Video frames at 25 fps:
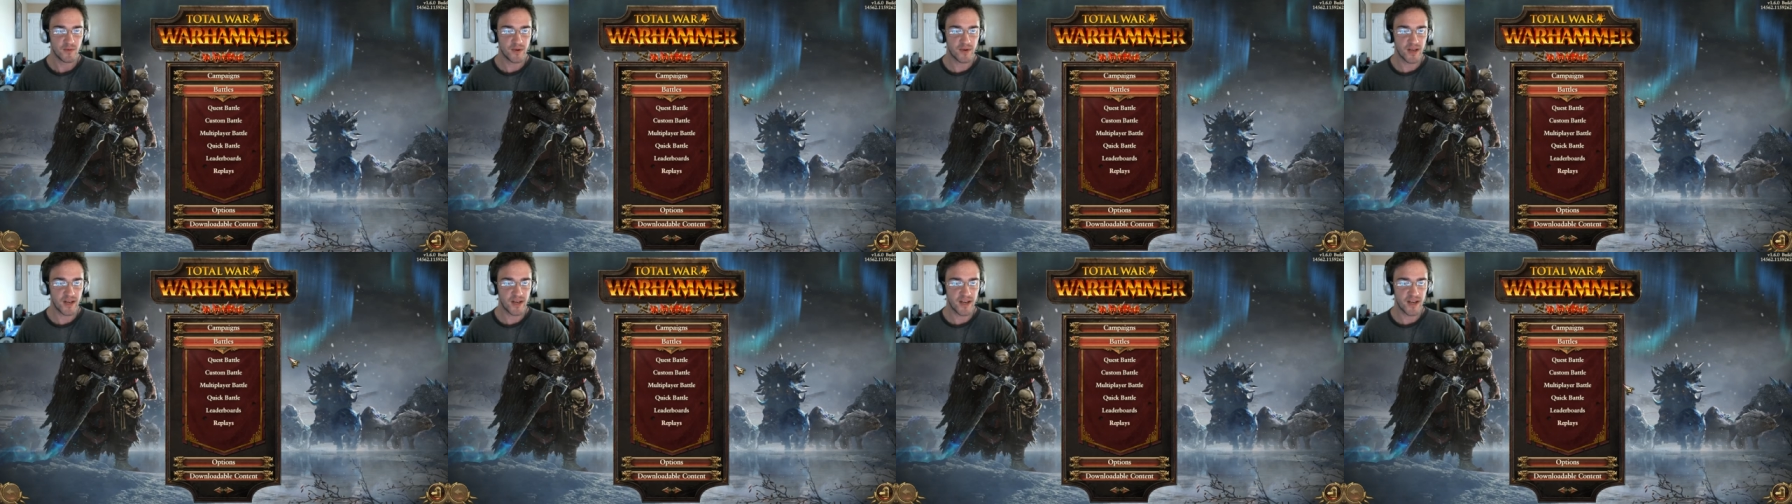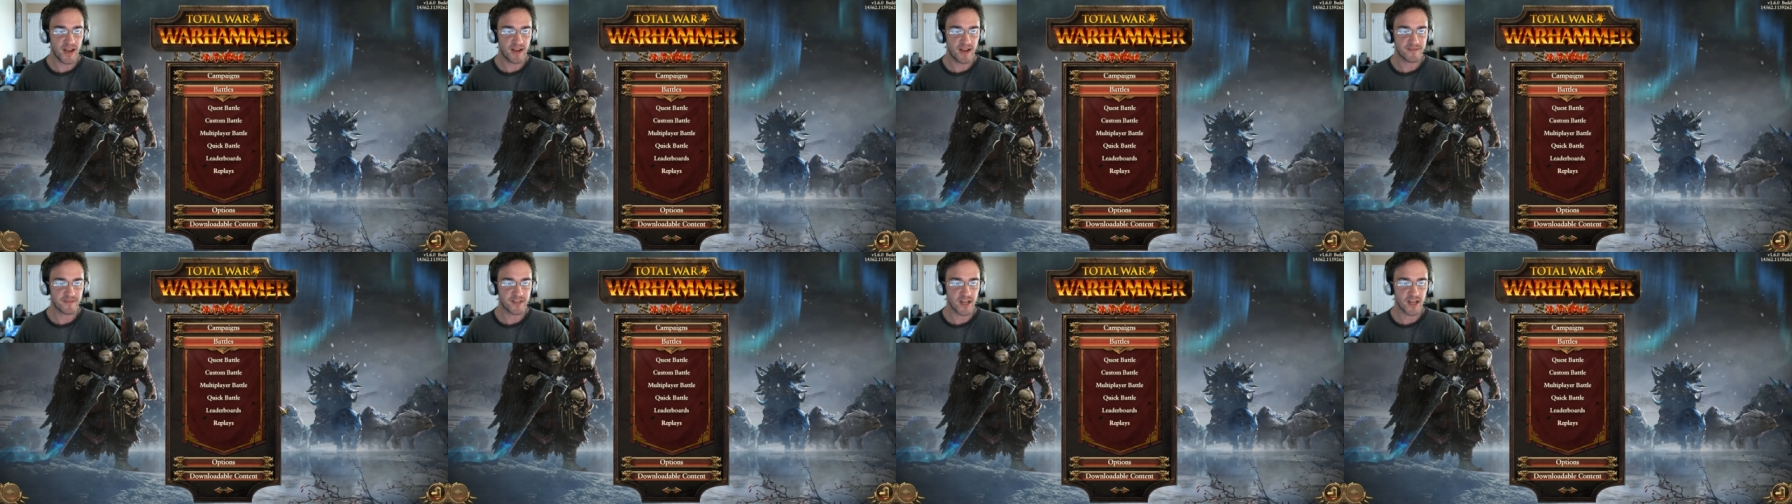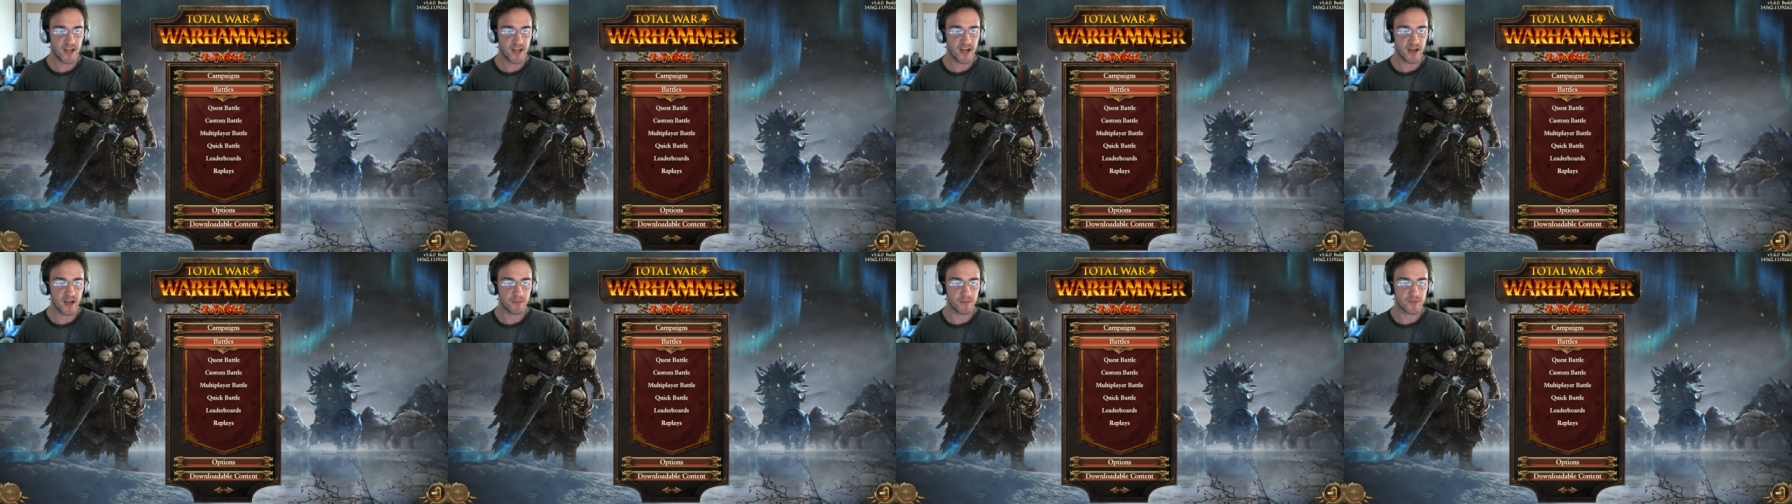we didn't have
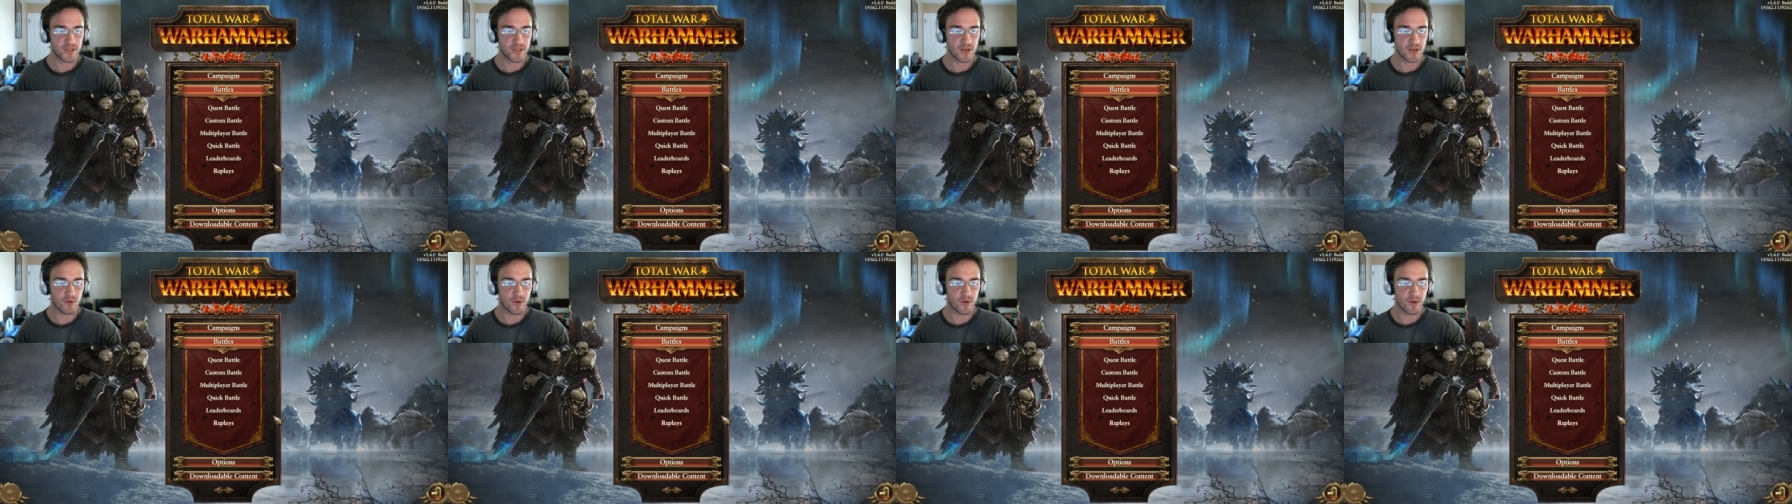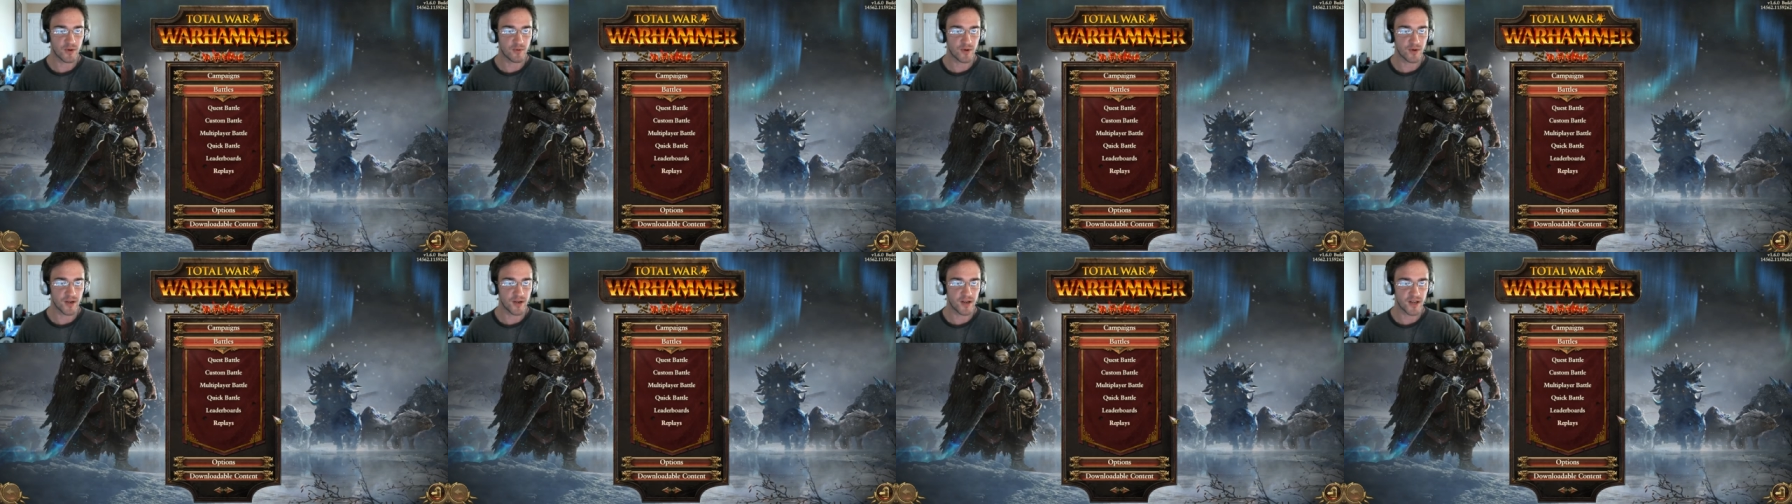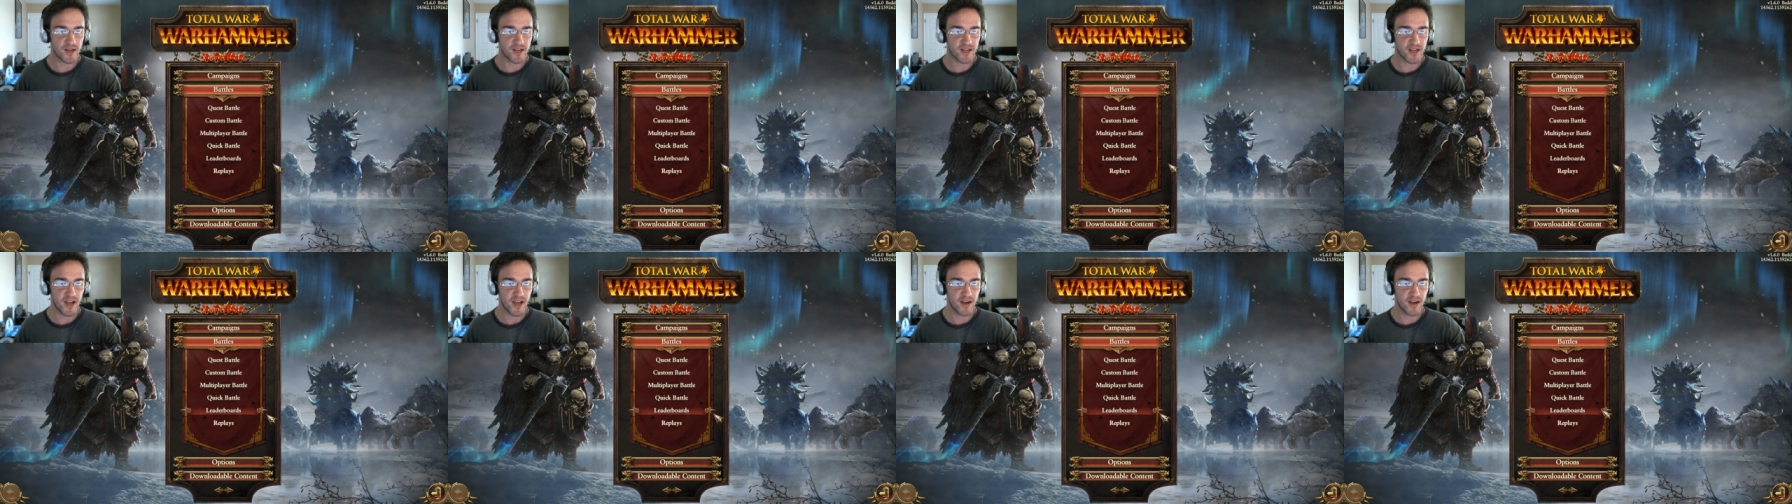time, so we were
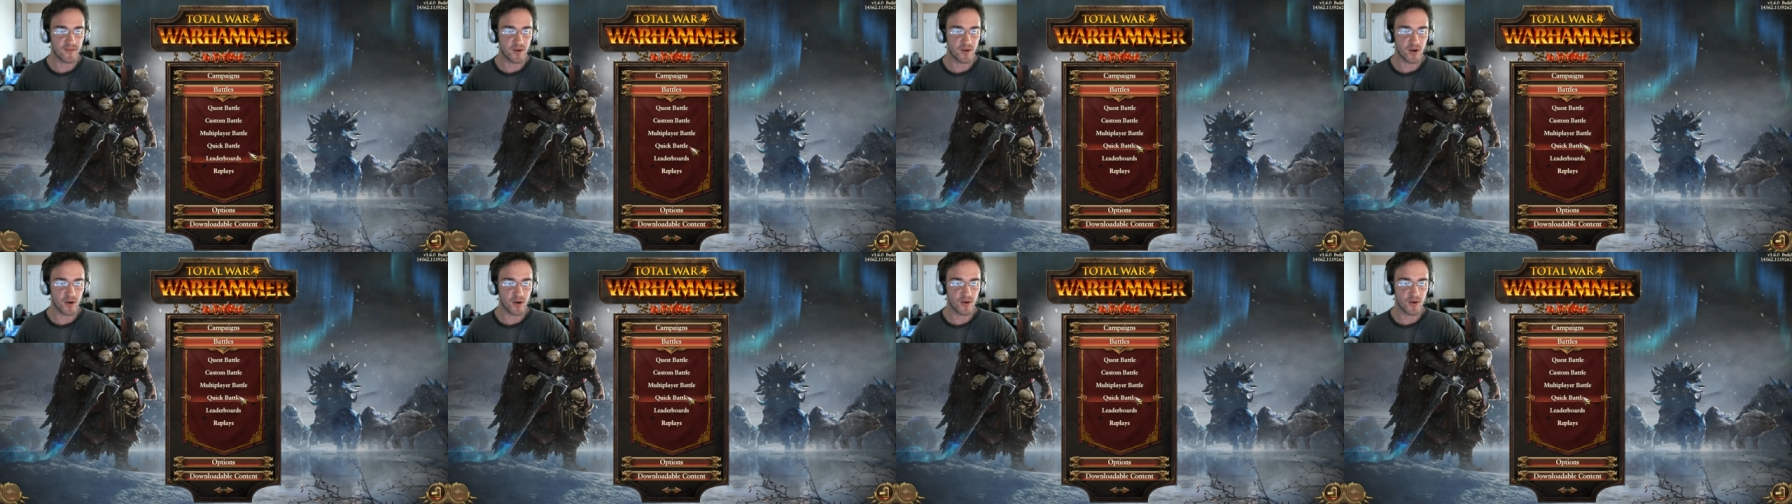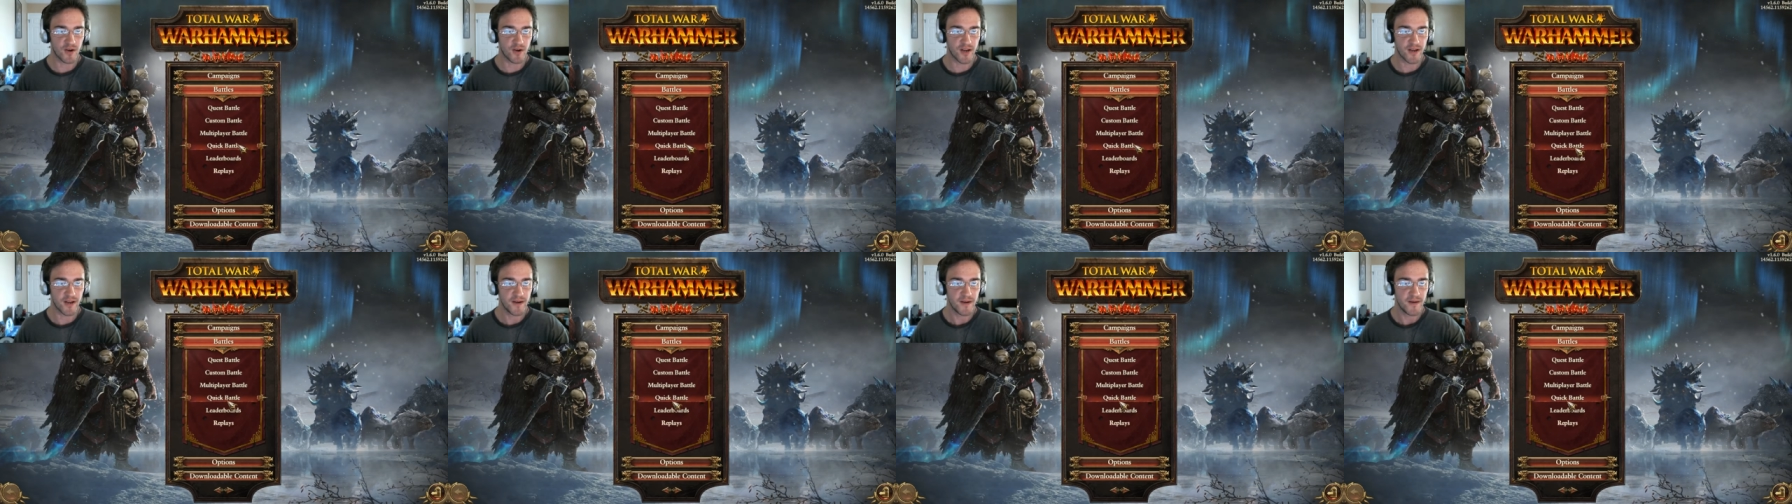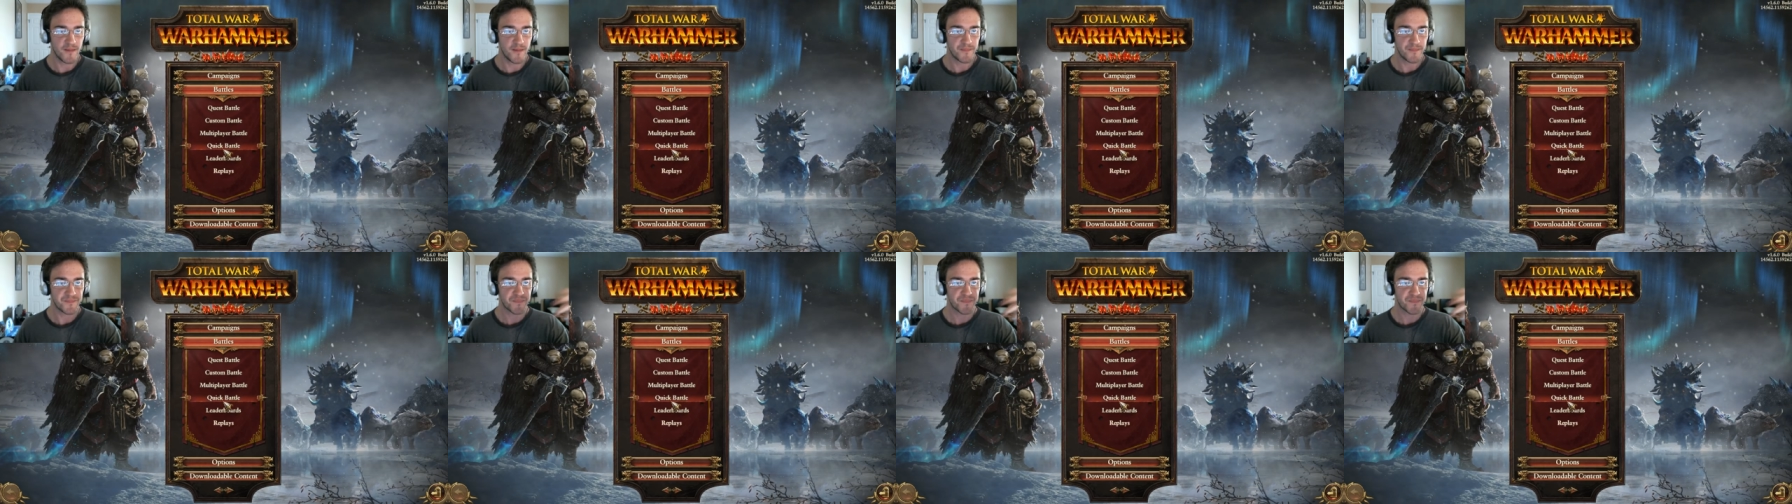in a kind of a hurry.